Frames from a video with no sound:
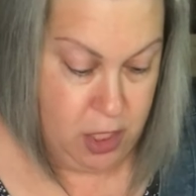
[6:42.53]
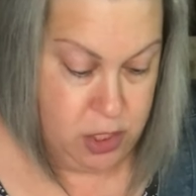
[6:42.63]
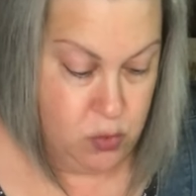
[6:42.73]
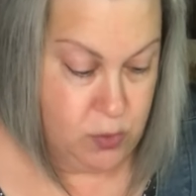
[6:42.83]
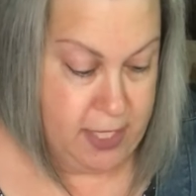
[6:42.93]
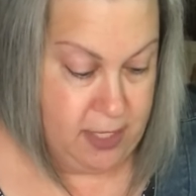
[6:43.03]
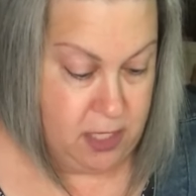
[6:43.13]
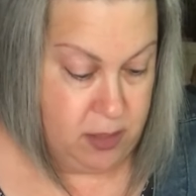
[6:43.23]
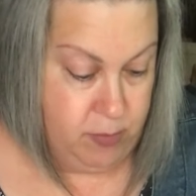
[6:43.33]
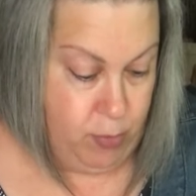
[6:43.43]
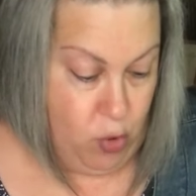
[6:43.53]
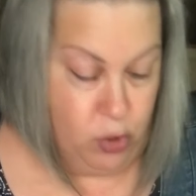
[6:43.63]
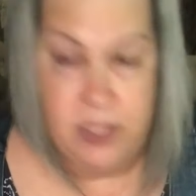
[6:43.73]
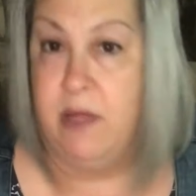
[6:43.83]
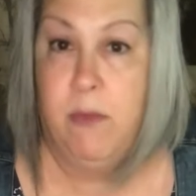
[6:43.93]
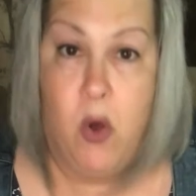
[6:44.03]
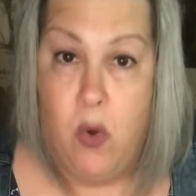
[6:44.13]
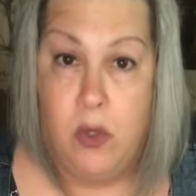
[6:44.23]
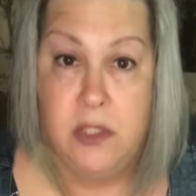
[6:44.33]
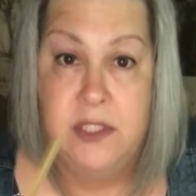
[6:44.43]
you can pour it in the
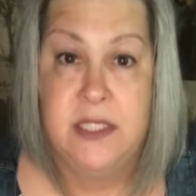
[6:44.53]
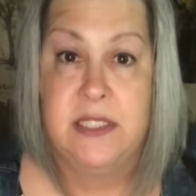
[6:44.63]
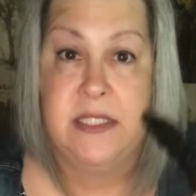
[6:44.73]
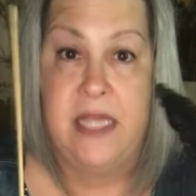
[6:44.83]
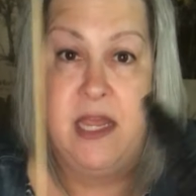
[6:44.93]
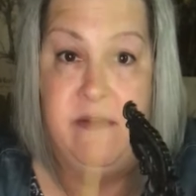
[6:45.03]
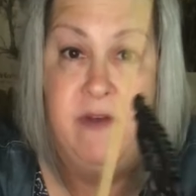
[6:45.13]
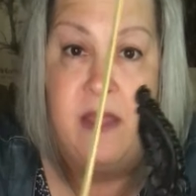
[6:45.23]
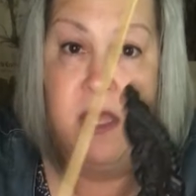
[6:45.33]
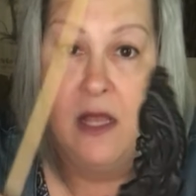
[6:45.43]
mold, save